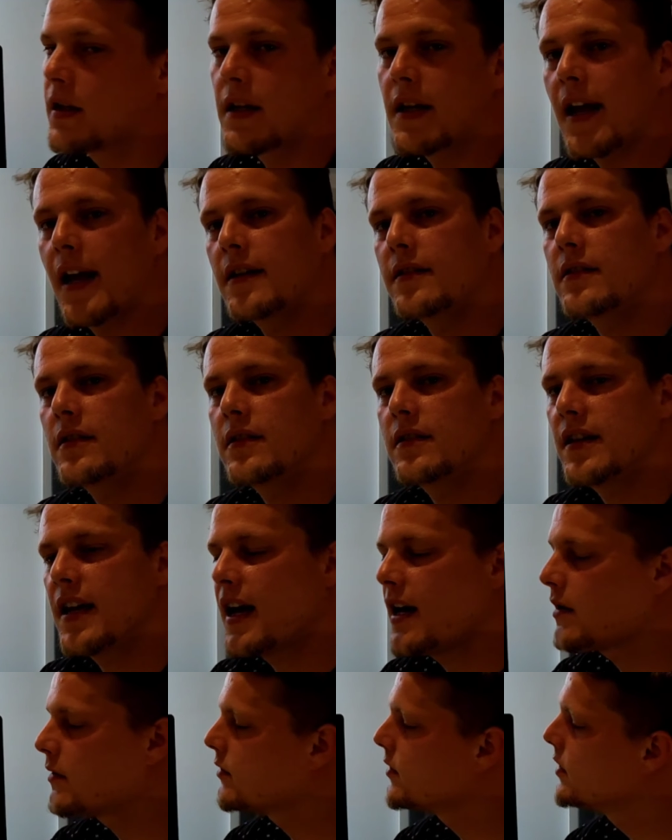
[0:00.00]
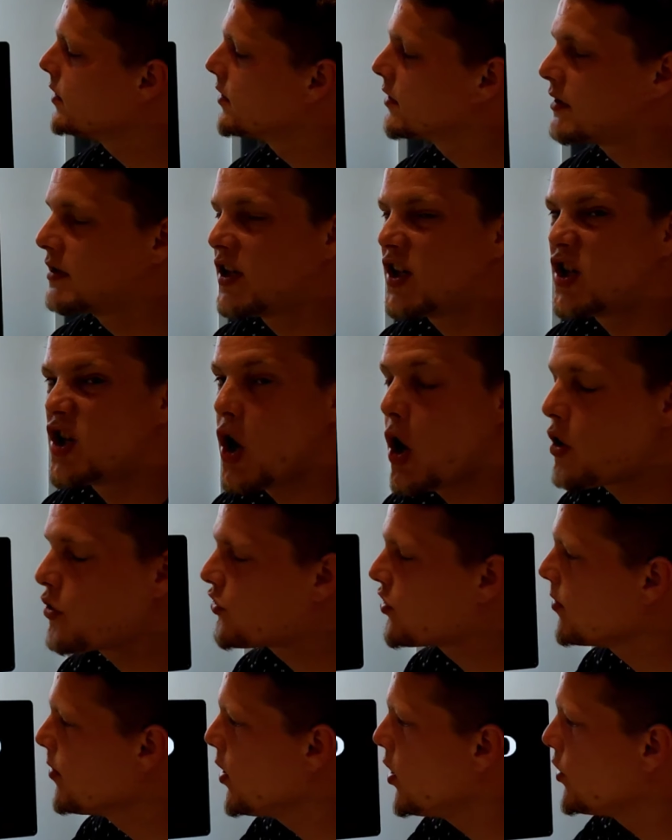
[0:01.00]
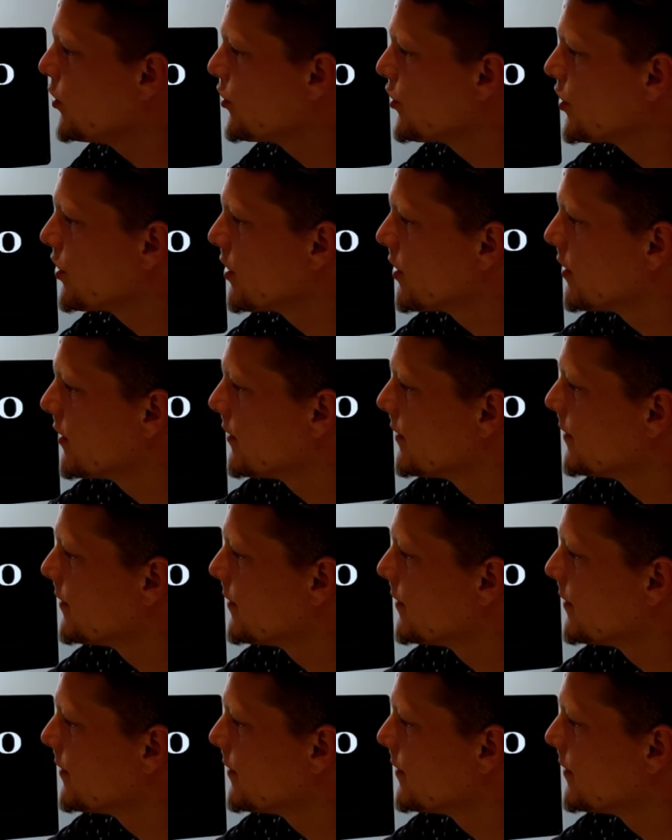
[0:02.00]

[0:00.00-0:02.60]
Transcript: Gangster Town, not so much.